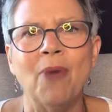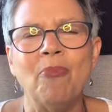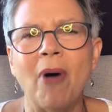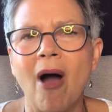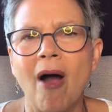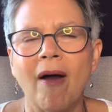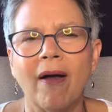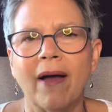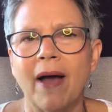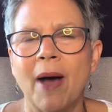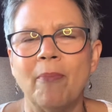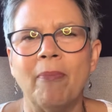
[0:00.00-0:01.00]
park
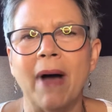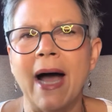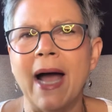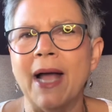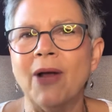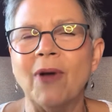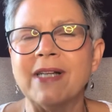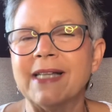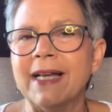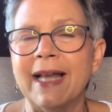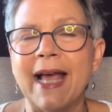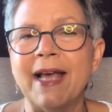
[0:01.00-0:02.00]
up by
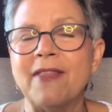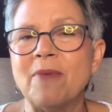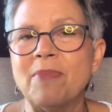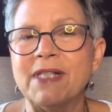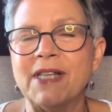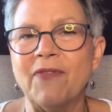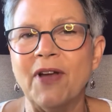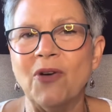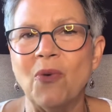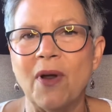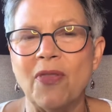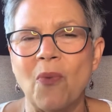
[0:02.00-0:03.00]
Crescent Lake in the Pacific
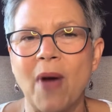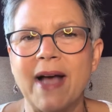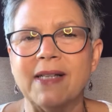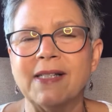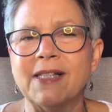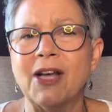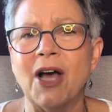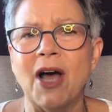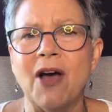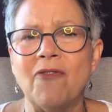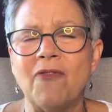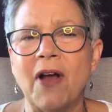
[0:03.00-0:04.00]
Northwest,
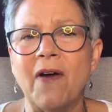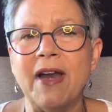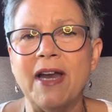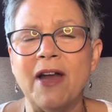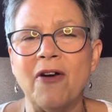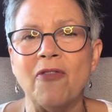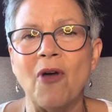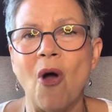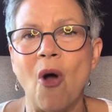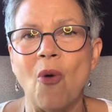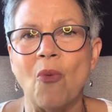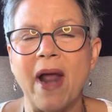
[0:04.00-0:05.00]
uh, very near the
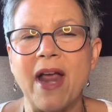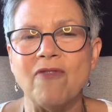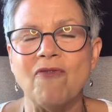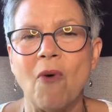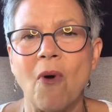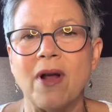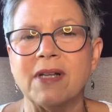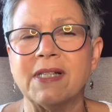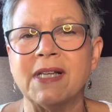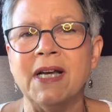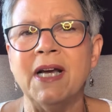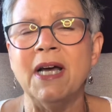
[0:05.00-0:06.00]
Hoh
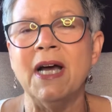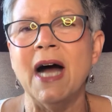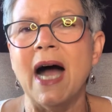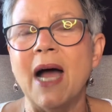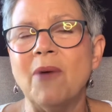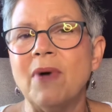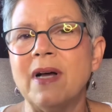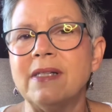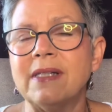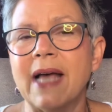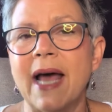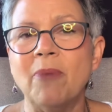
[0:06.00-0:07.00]
Rainforest. I
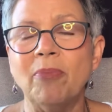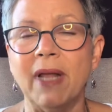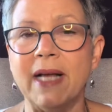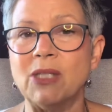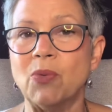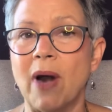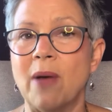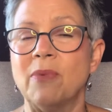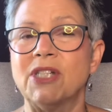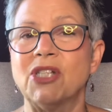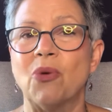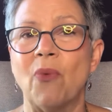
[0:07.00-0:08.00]
was at a place where I
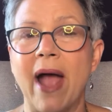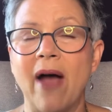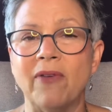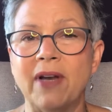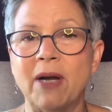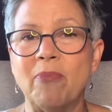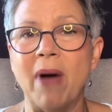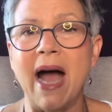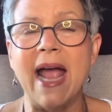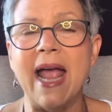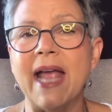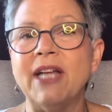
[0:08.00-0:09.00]
was surrounded
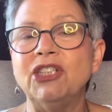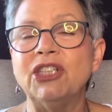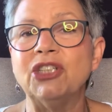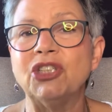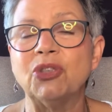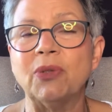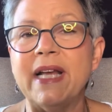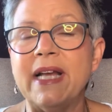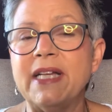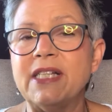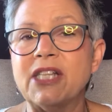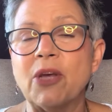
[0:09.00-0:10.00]
by ancient
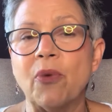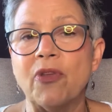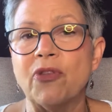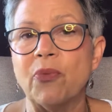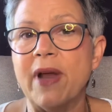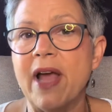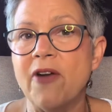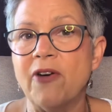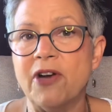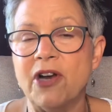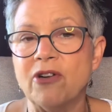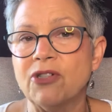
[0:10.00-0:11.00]
trees that were
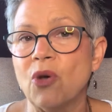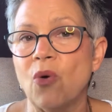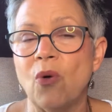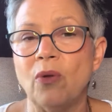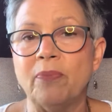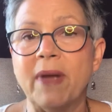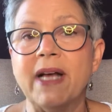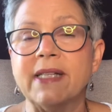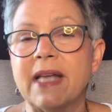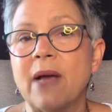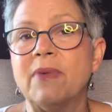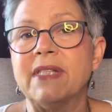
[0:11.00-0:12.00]
300 years old
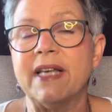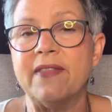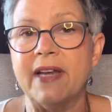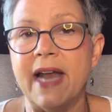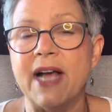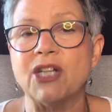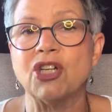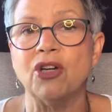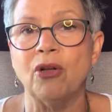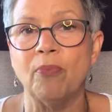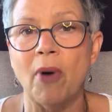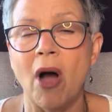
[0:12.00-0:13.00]
because I was in the
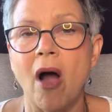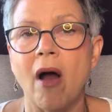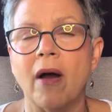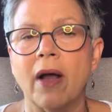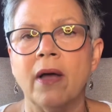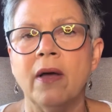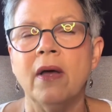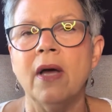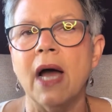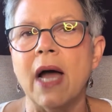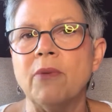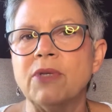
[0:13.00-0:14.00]
national park.
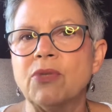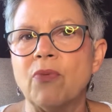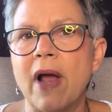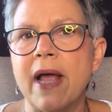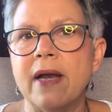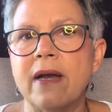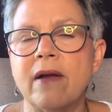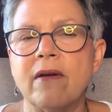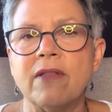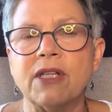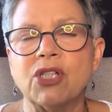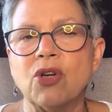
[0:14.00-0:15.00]
I was right
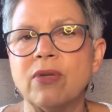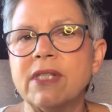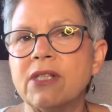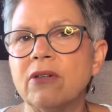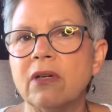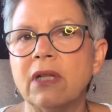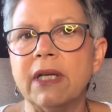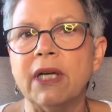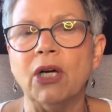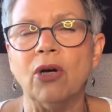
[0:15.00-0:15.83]
near this crystal clear